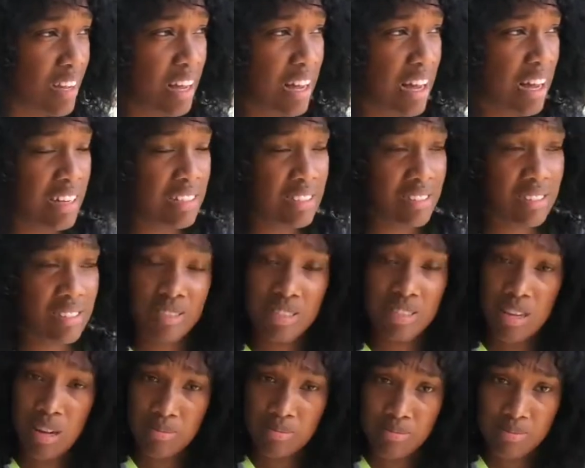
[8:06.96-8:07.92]
and
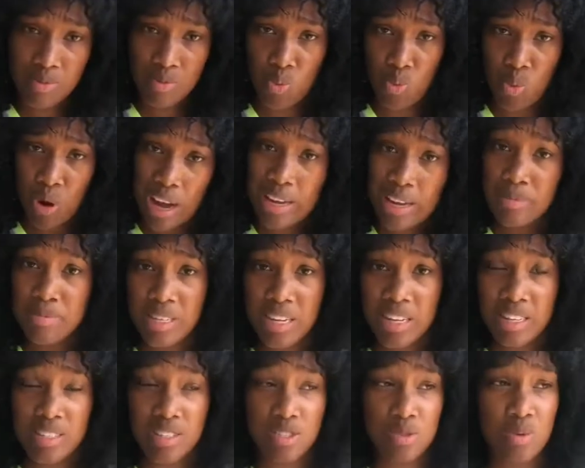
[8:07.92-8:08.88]
some wipes
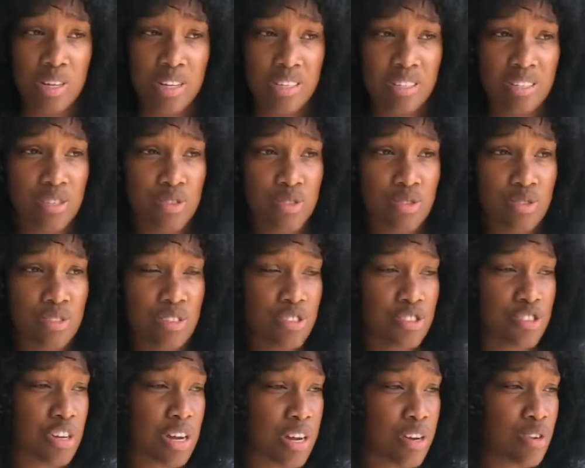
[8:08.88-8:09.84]
as well, you know, to
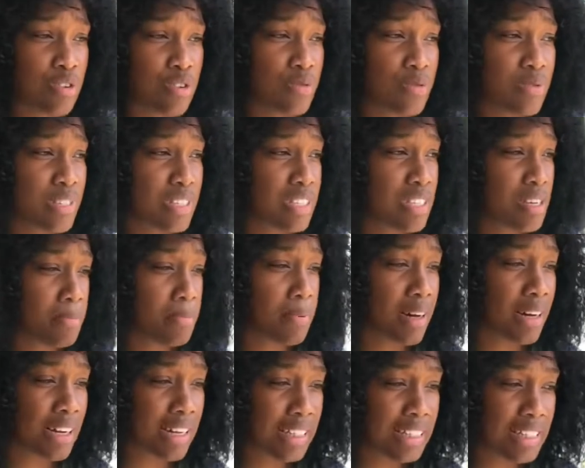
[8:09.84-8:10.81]
try and always keep
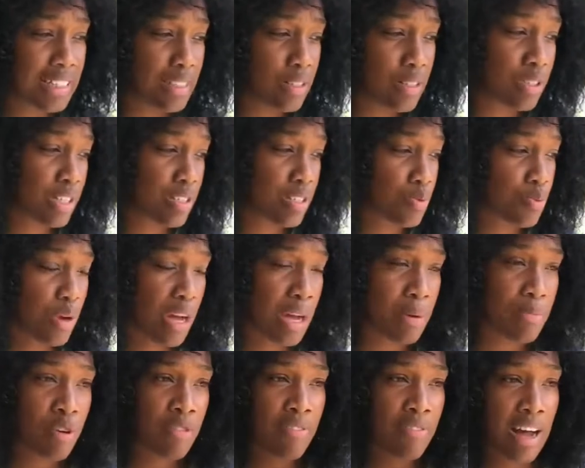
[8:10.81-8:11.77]
her clean, just
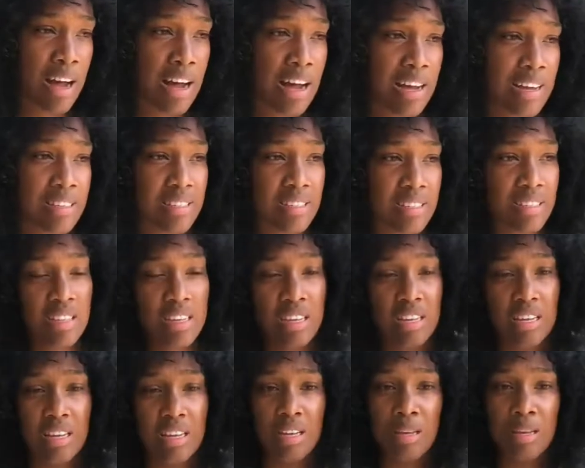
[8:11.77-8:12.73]
wipe off her hands,
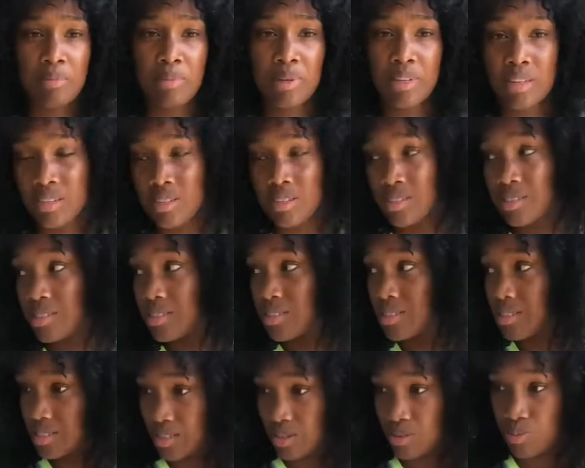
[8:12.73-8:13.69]

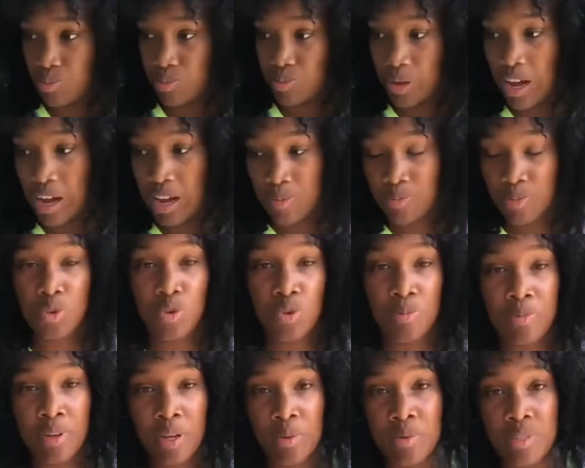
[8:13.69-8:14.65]
because you
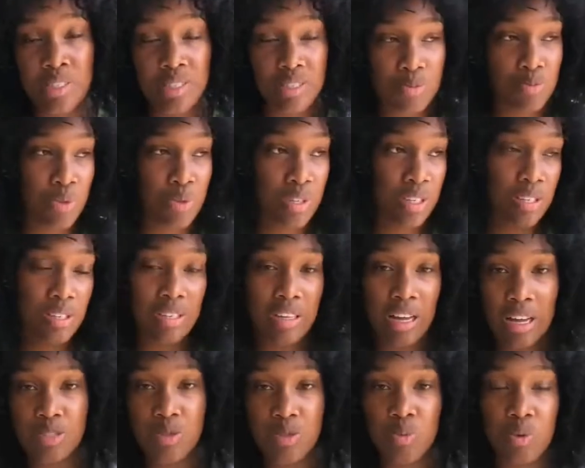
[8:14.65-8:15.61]
maybe we
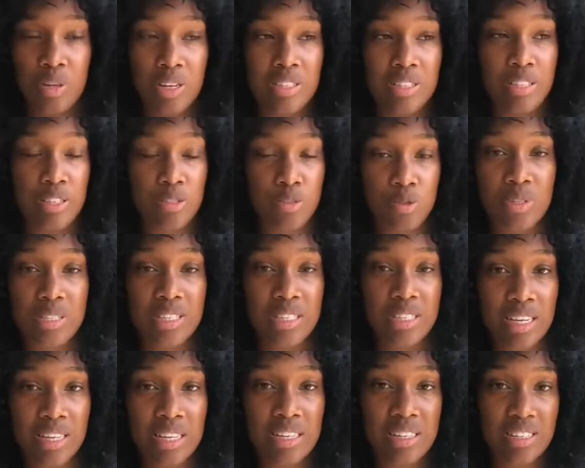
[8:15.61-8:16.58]
as well, you know, be
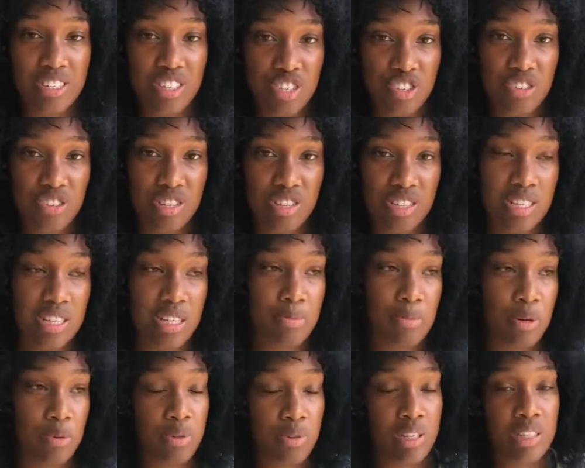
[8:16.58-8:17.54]
taking it seriously,
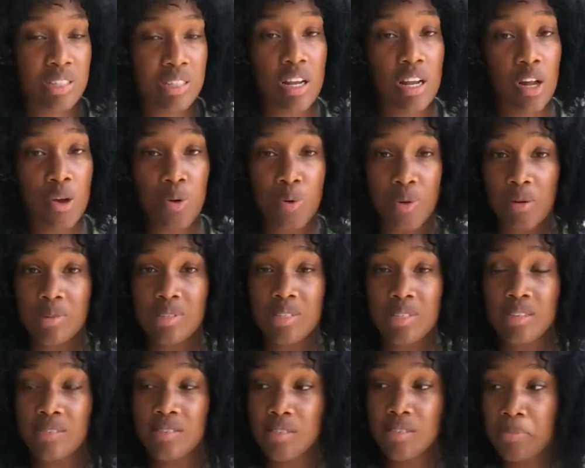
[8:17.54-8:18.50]
but we're not allowing
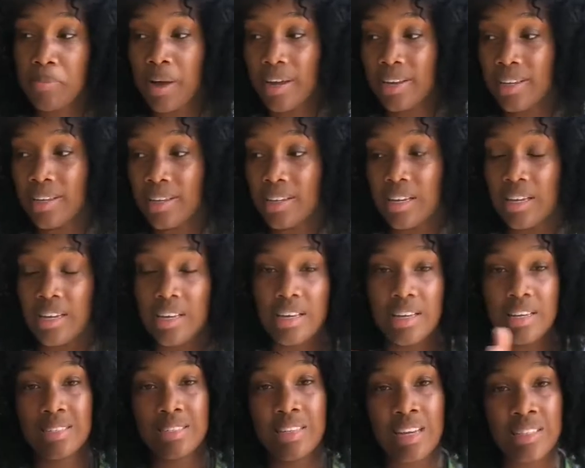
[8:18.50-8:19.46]
ourselves to panic,
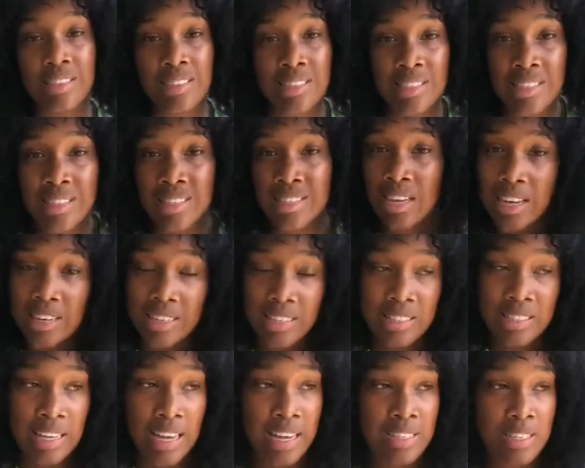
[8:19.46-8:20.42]
starting to
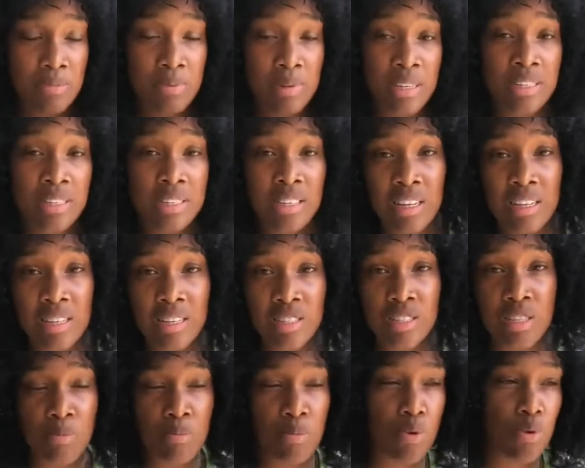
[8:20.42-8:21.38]
sanitize the place a
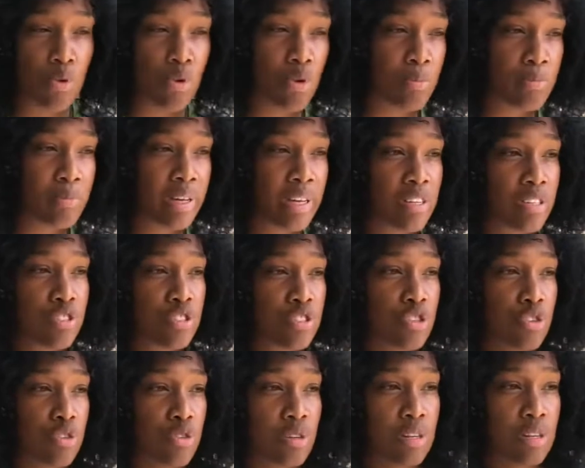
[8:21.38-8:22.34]
little more, making
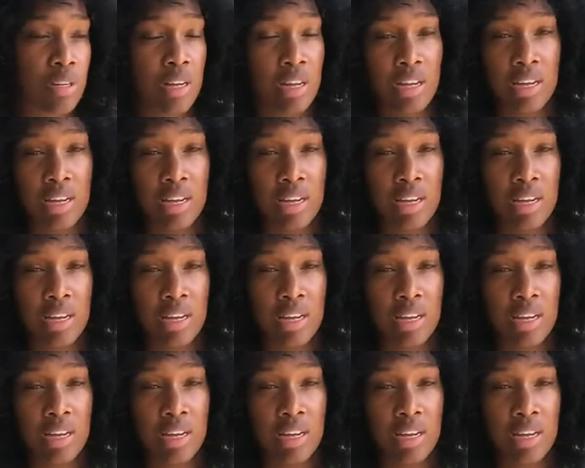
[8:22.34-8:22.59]
sure